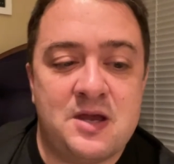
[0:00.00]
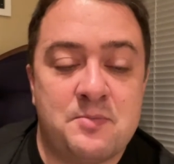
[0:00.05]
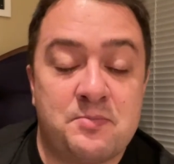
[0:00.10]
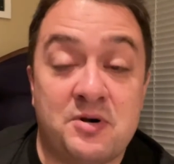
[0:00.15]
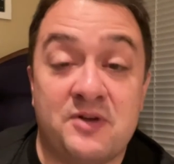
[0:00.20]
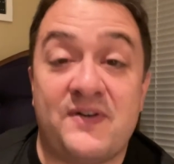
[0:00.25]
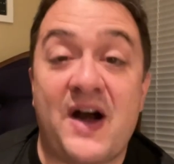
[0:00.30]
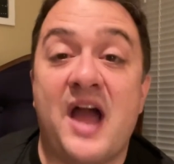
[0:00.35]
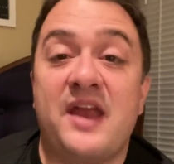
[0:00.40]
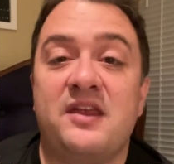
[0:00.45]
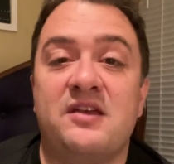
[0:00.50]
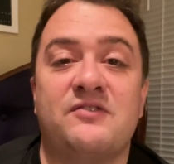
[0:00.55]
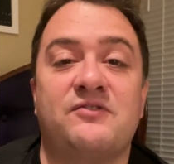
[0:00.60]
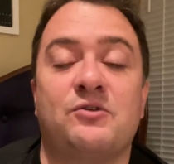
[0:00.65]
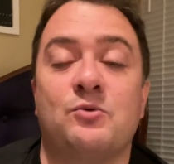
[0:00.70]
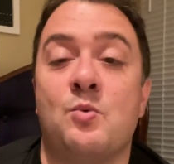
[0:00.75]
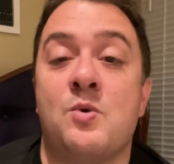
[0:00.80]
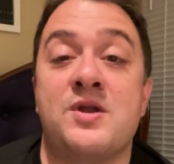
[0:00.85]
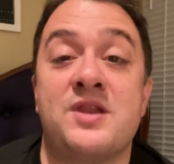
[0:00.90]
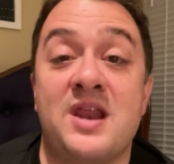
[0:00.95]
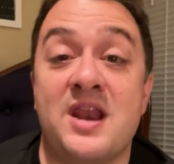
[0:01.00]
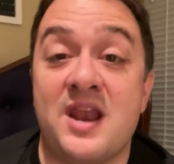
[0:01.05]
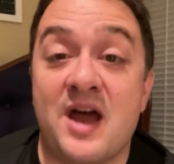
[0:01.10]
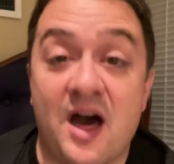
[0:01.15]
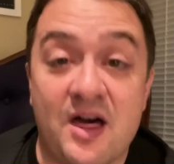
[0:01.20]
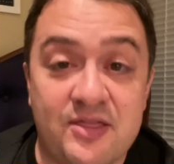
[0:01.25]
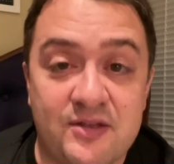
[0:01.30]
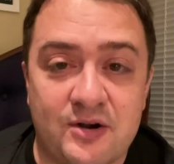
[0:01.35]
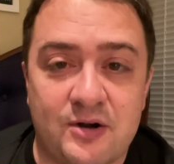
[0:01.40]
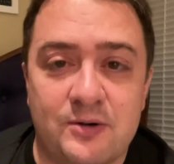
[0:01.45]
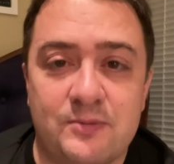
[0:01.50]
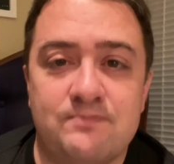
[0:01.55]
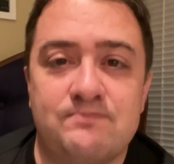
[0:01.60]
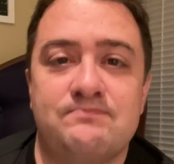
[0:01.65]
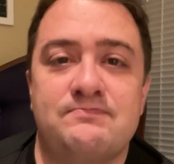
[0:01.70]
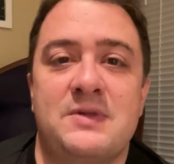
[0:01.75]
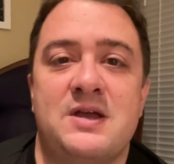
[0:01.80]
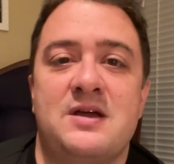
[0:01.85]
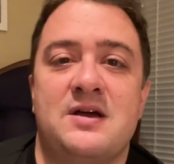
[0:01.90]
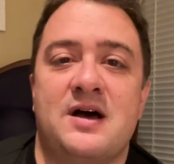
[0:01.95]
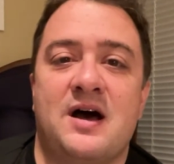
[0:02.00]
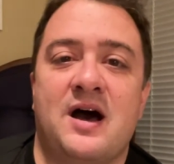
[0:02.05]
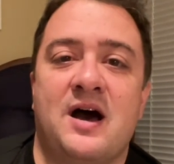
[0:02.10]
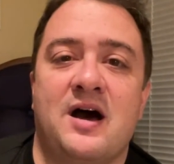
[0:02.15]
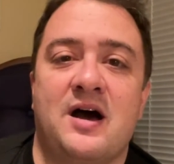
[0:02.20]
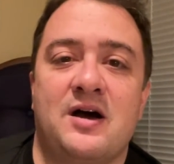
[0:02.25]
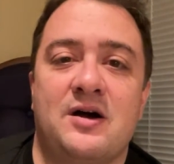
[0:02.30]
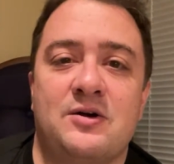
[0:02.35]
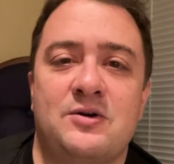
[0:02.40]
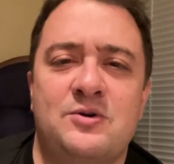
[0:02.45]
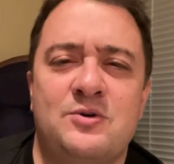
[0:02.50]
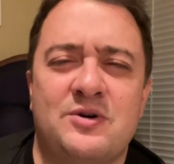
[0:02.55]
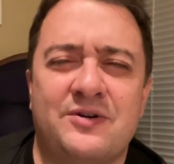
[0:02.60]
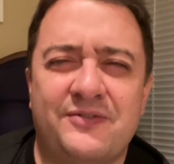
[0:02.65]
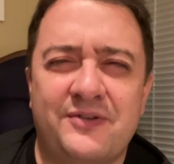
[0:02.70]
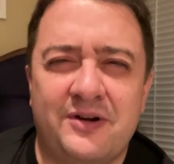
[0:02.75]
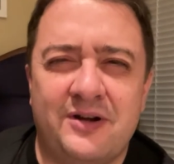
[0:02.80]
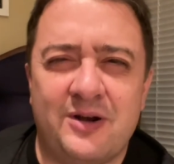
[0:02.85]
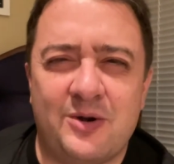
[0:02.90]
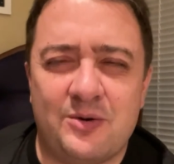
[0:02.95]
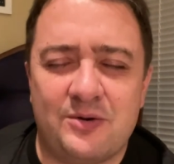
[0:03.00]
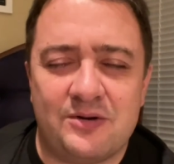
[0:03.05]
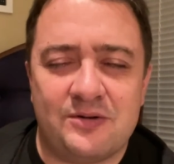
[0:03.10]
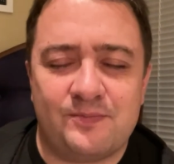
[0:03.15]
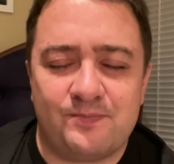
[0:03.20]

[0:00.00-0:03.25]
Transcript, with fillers: providing for one another uh, who are fearing,